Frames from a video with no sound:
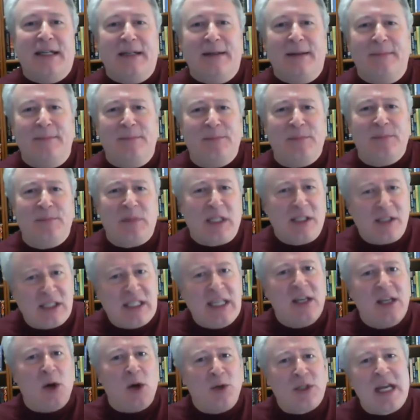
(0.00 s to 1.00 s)

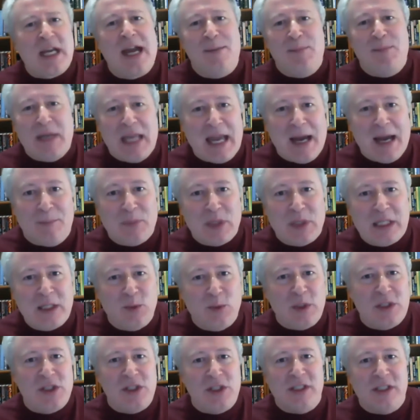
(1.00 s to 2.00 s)
casino type gambling,
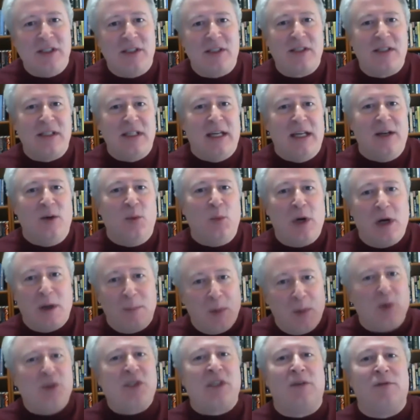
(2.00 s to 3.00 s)
which is where
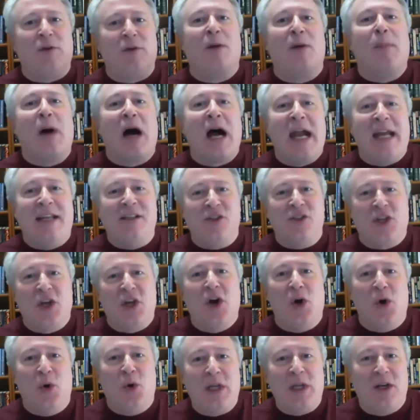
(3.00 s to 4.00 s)
most of our minds
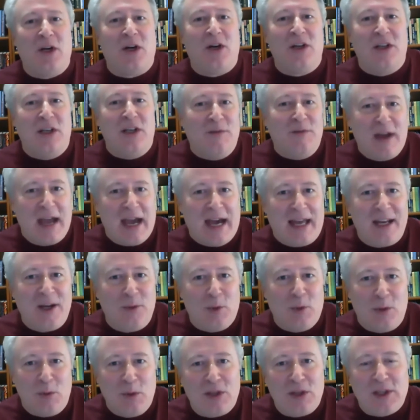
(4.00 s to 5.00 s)
go here in Nevada when
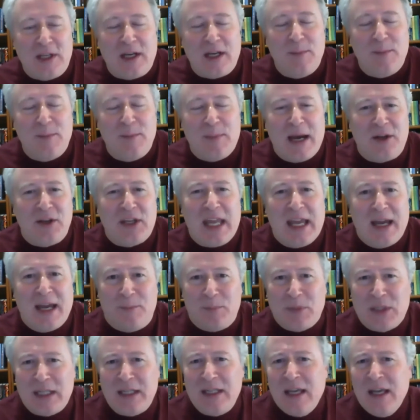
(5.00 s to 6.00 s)
we think about
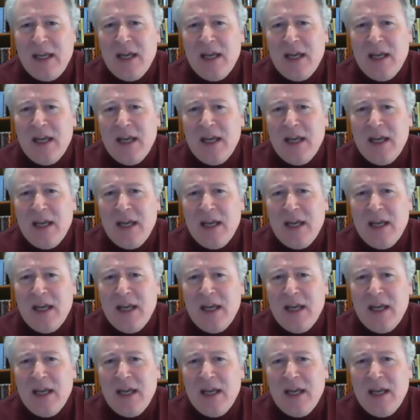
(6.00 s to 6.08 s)
gambling,